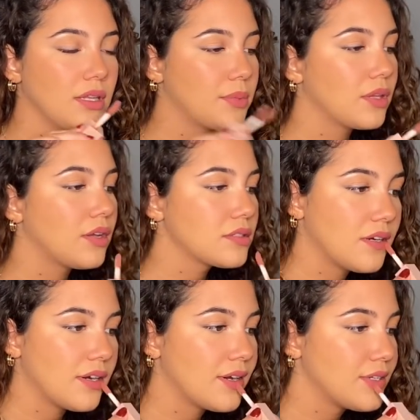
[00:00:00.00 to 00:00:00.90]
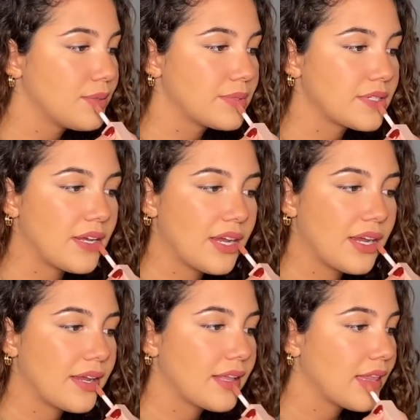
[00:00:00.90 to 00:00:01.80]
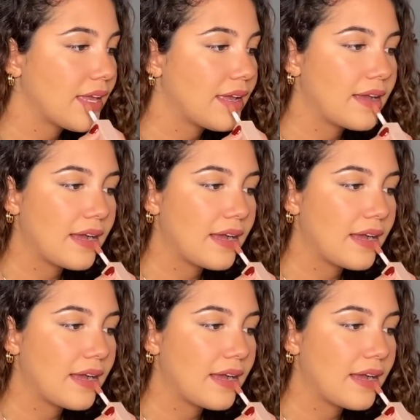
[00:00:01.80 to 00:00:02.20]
lip gloss, 100%. Like,